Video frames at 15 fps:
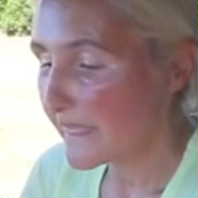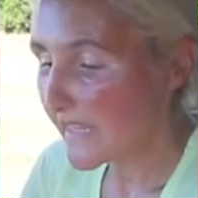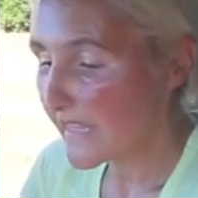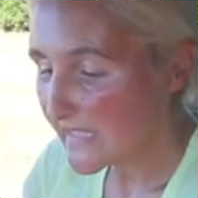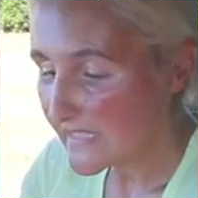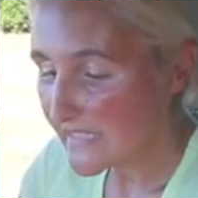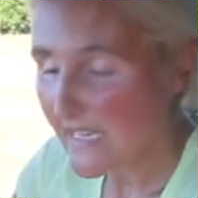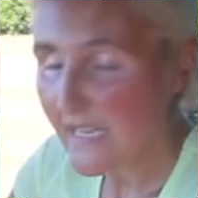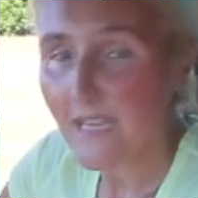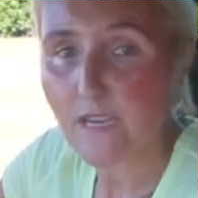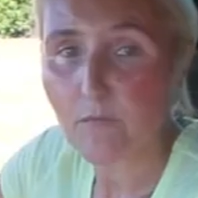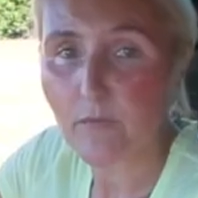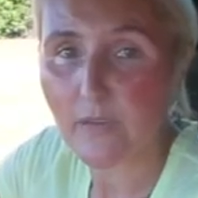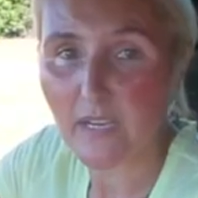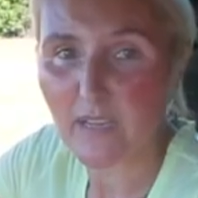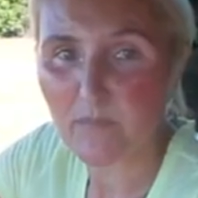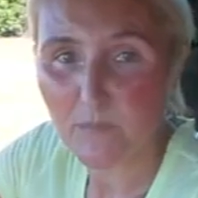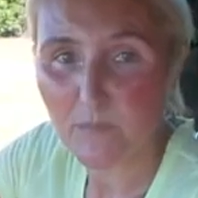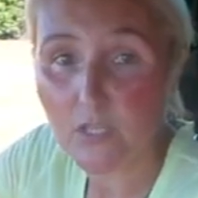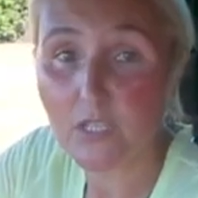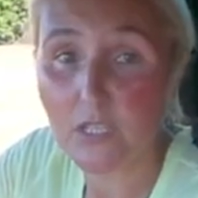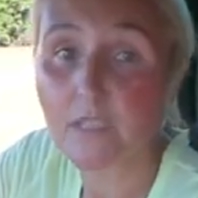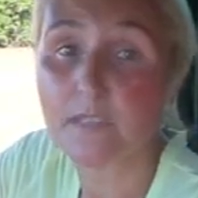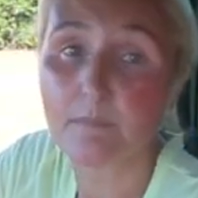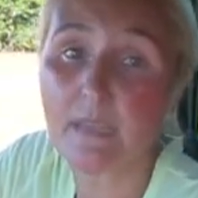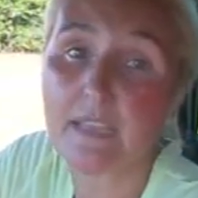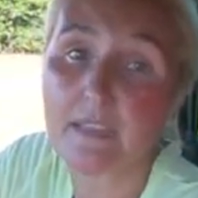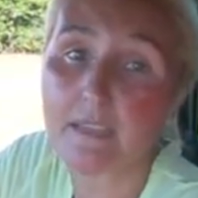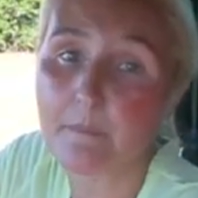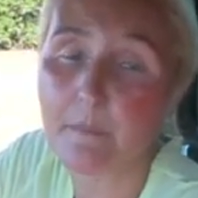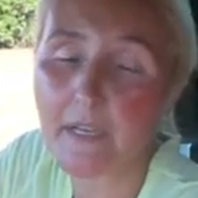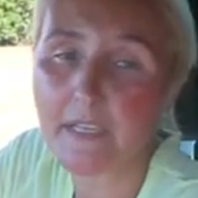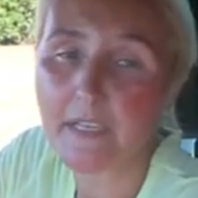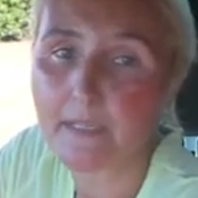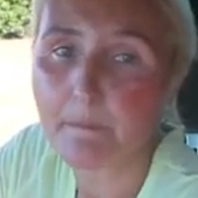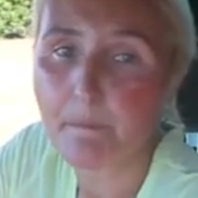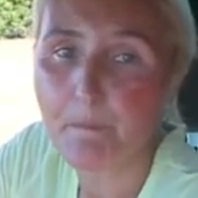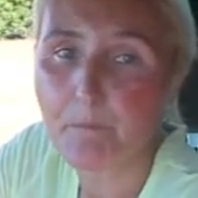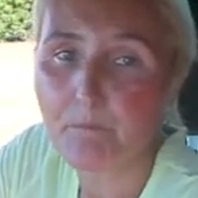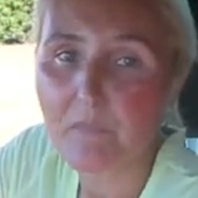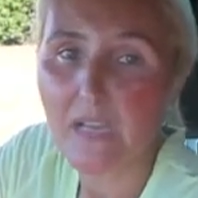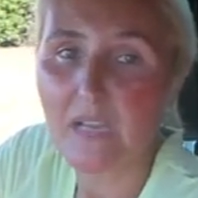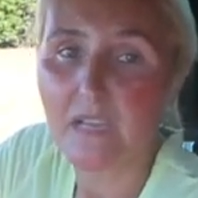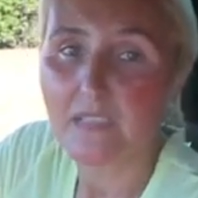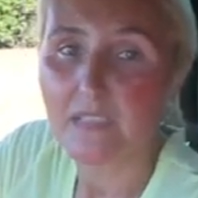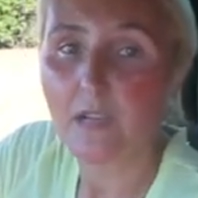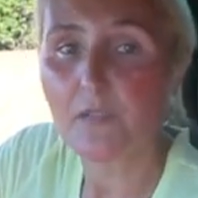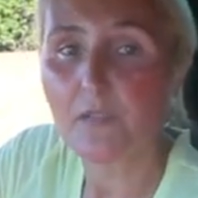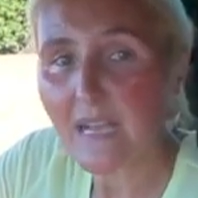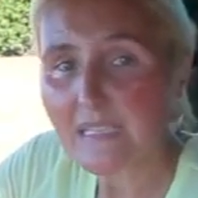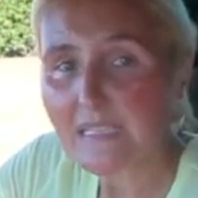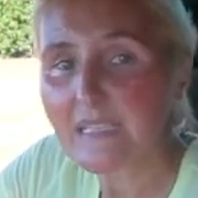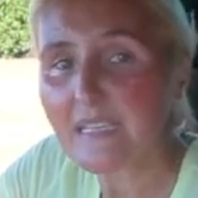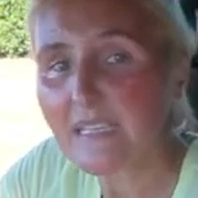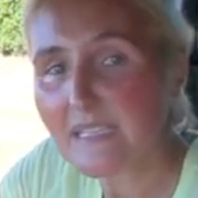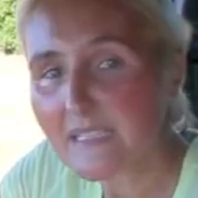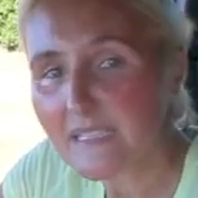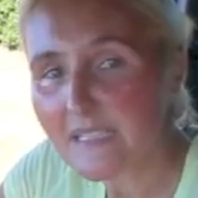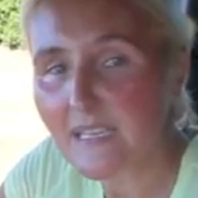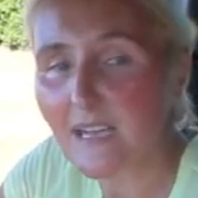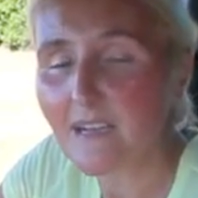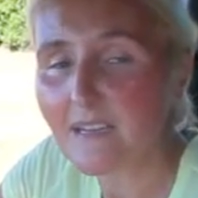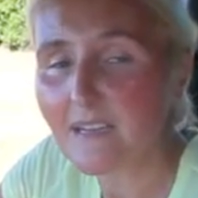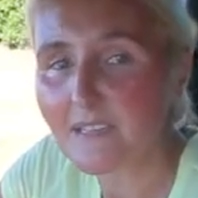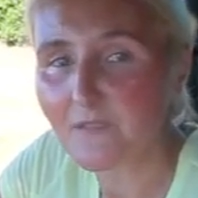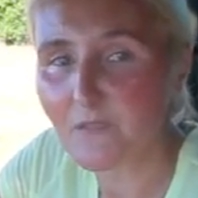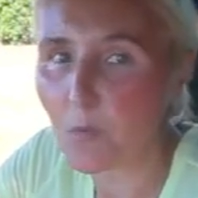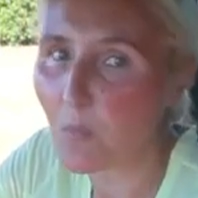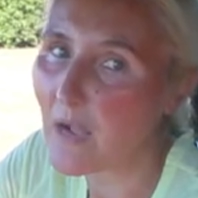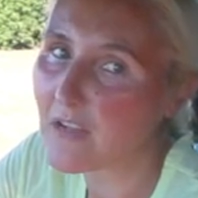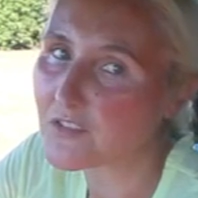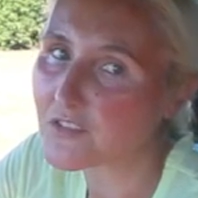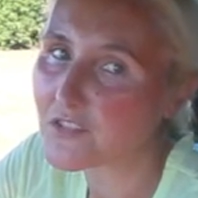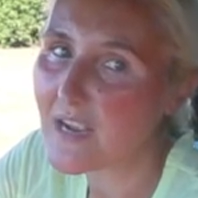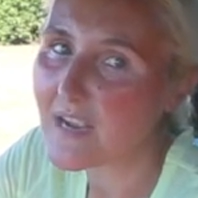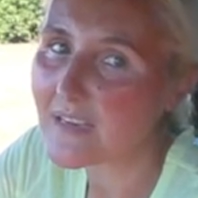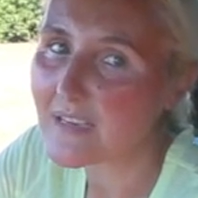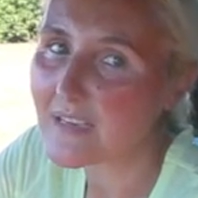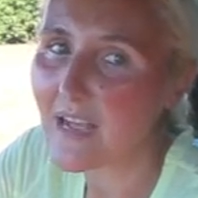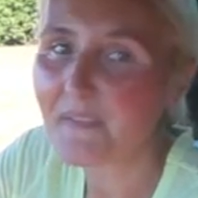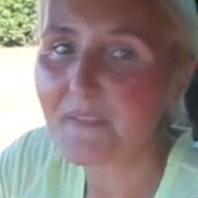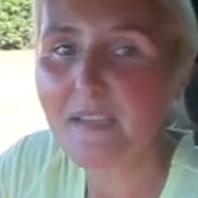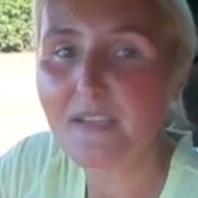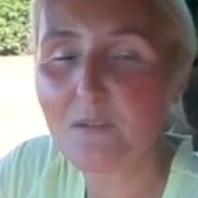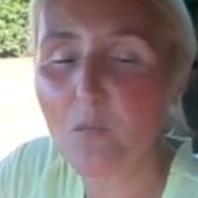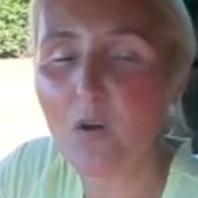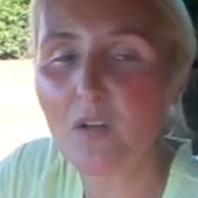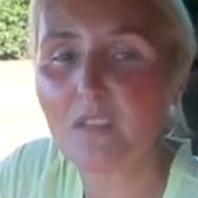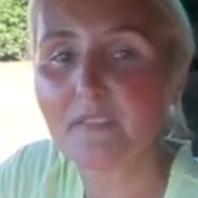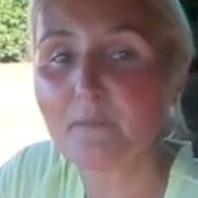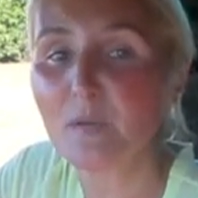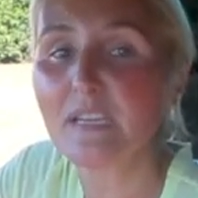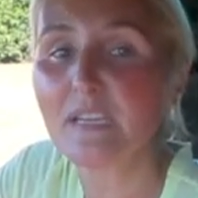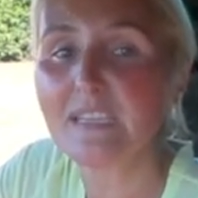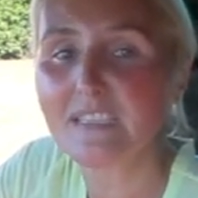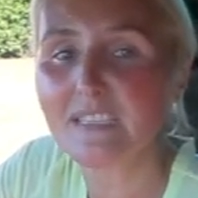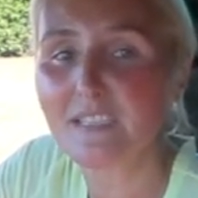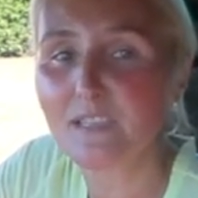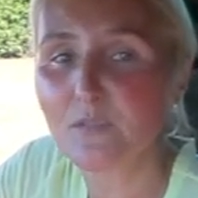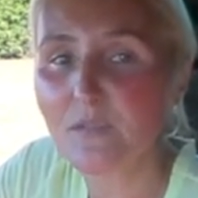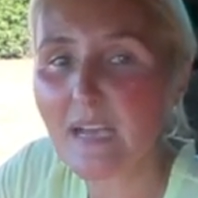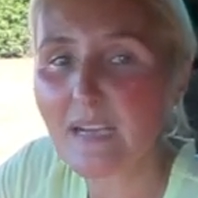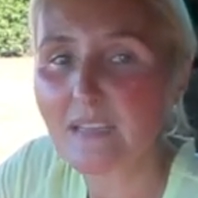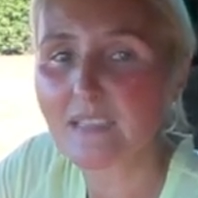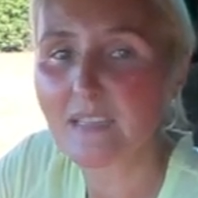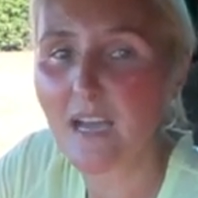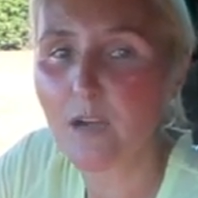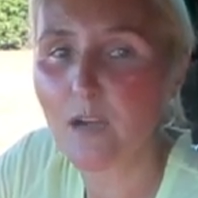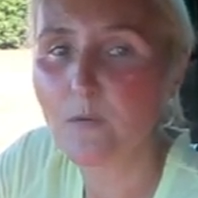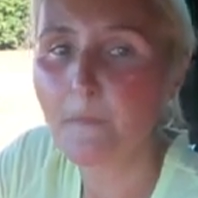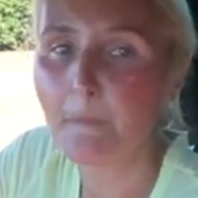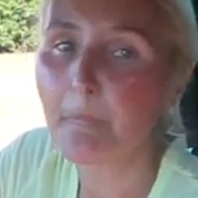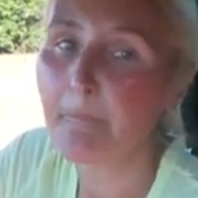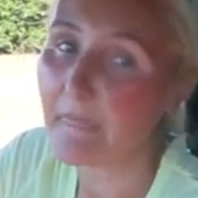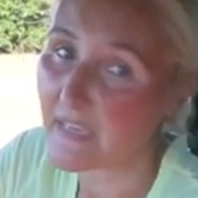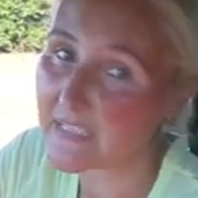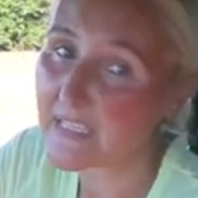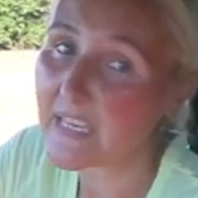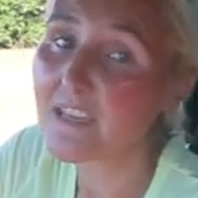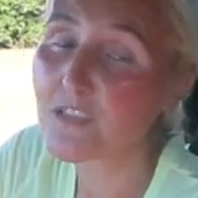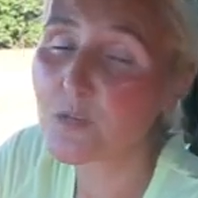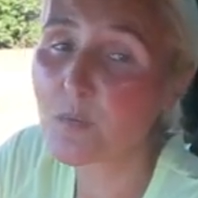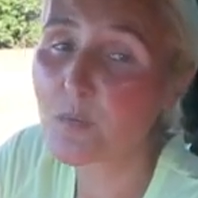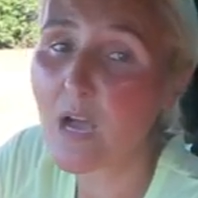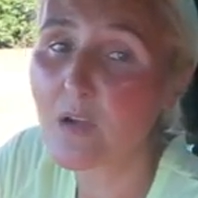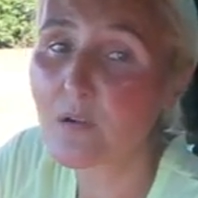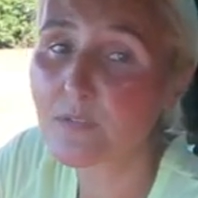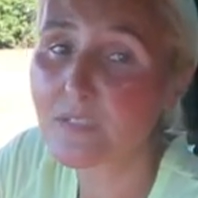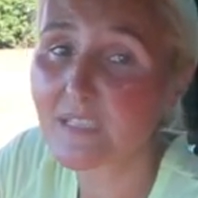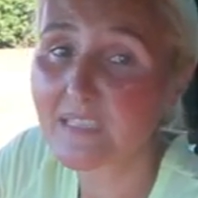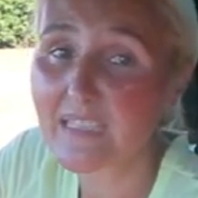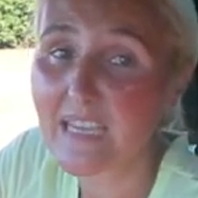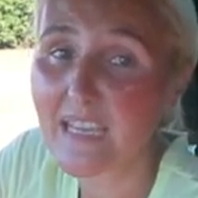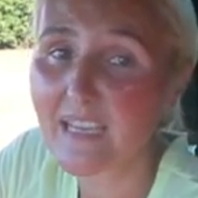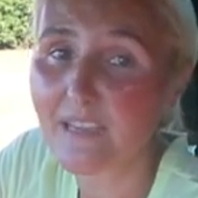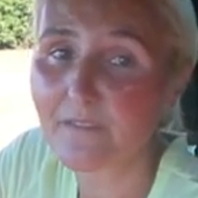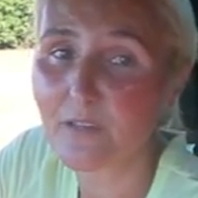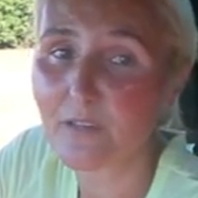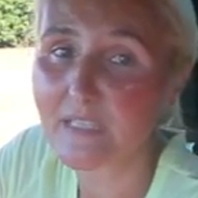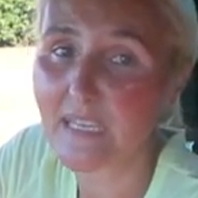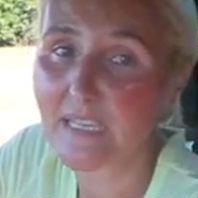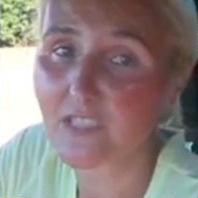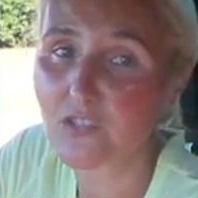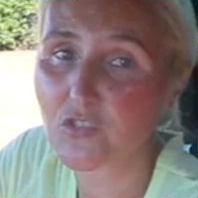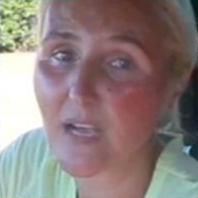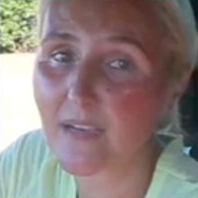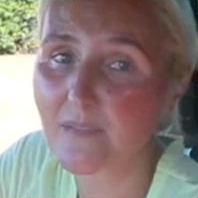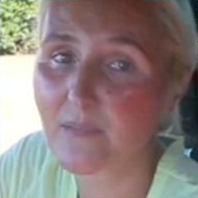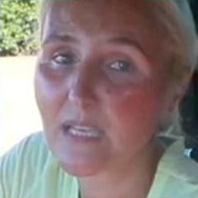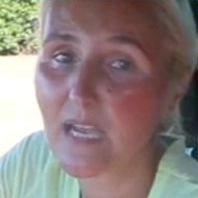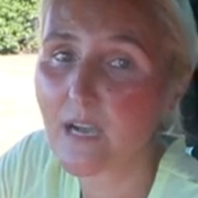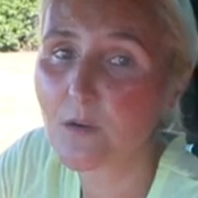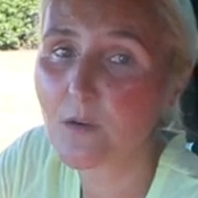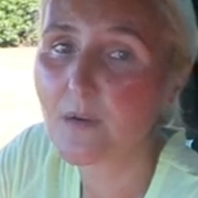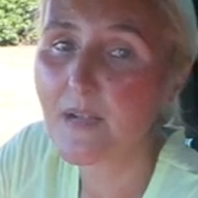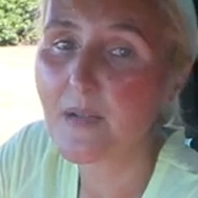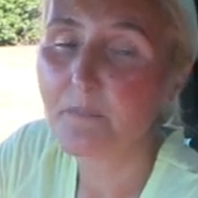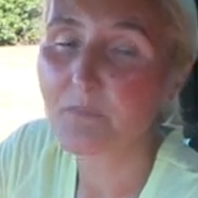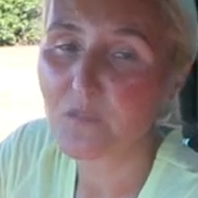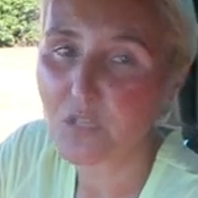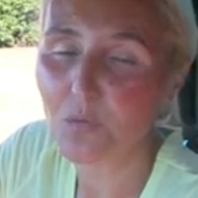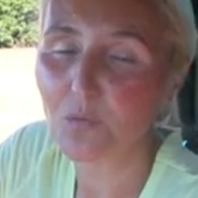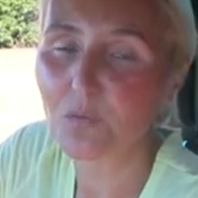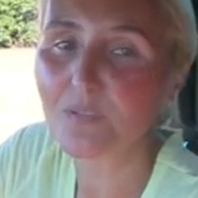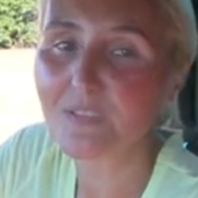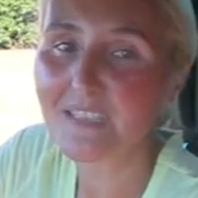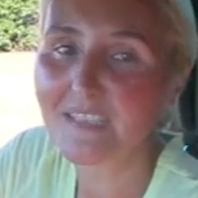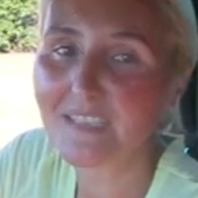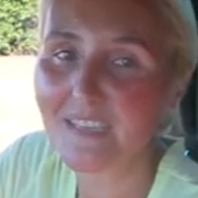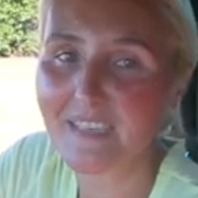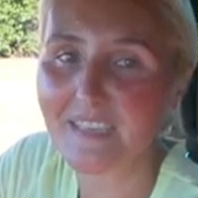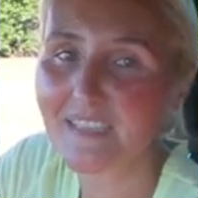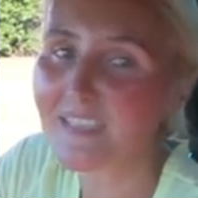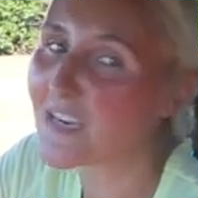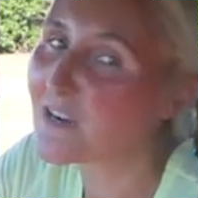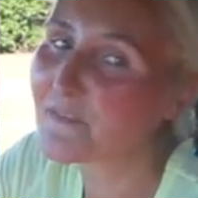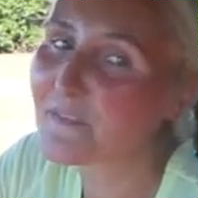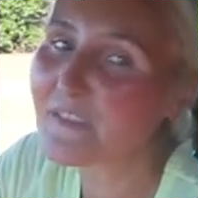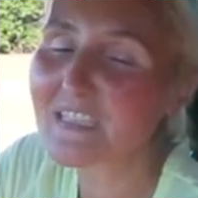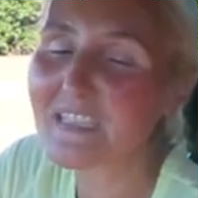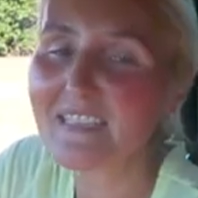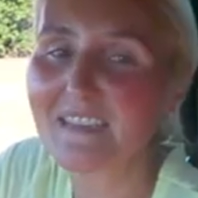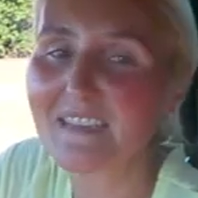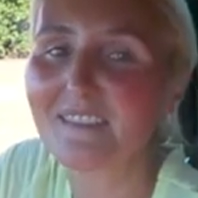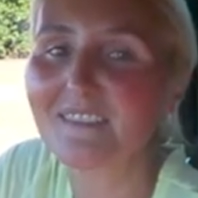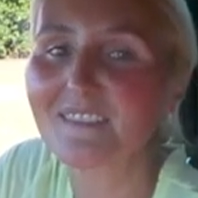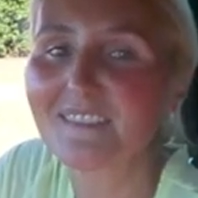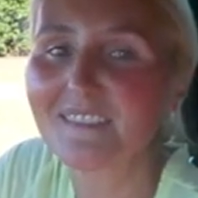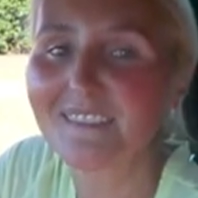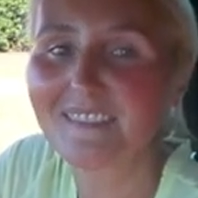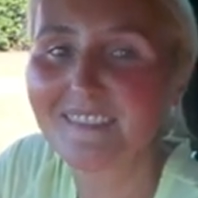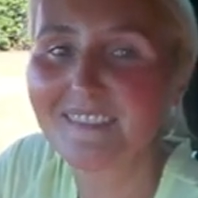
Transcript: the interior does meet the money. So that's the inside of the Wildtrak. I think what we need to do next though is hit the road and take it for a test drive. So Jules, it's over to you.